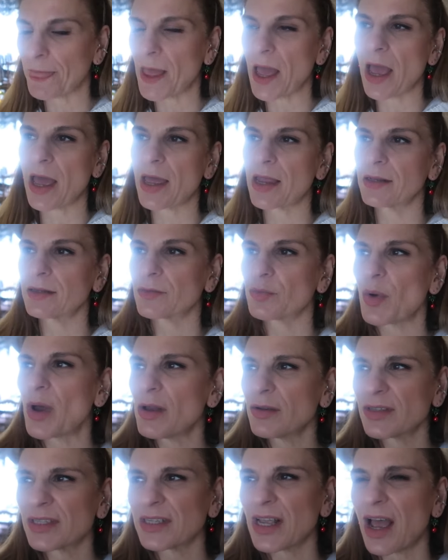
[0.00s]
And
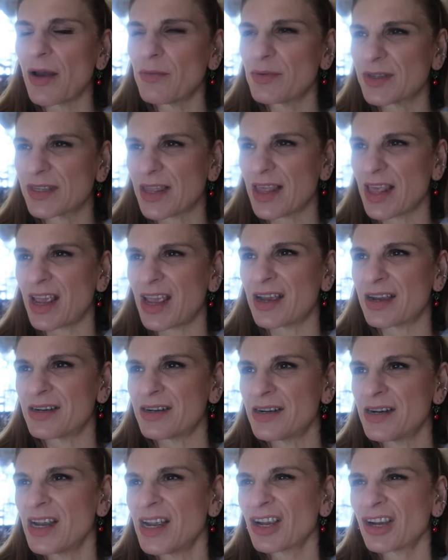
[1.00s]
whilst I was
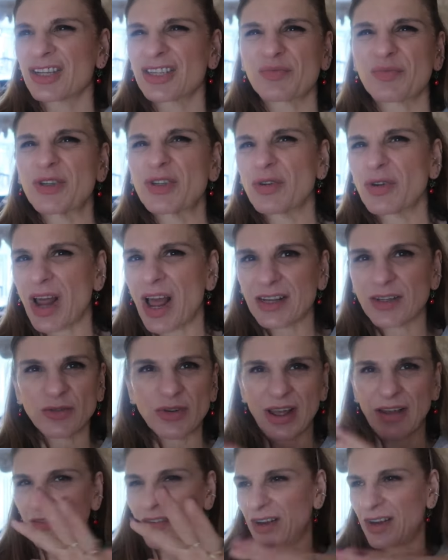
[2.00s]
there, because I don't
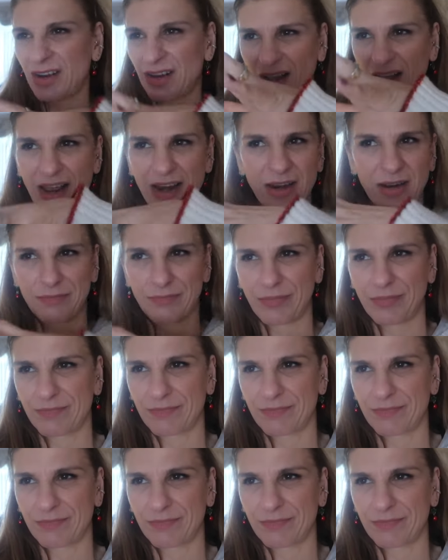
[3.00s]
have any kind of